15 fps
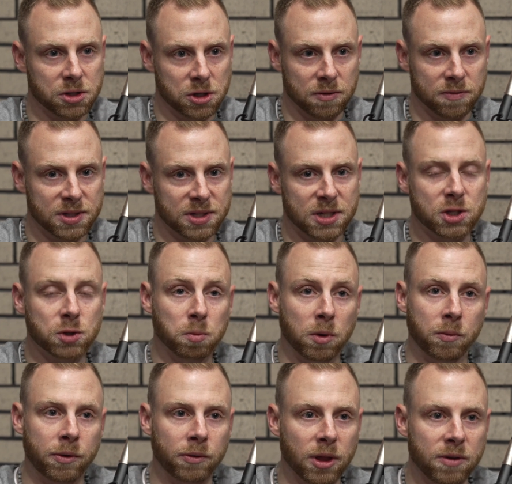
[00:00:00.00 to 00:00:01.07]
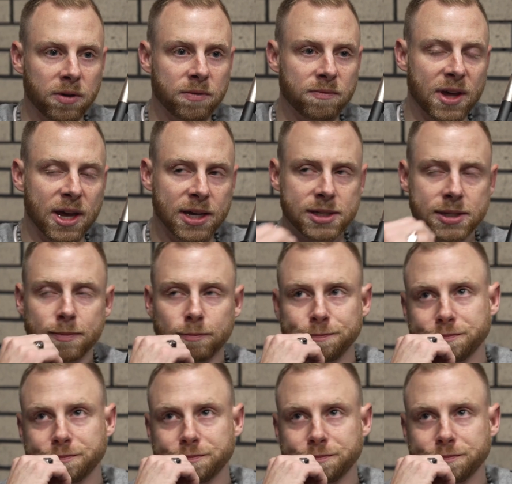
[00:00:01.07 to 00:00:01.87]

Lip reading: Services. This is when we were living in Vegas.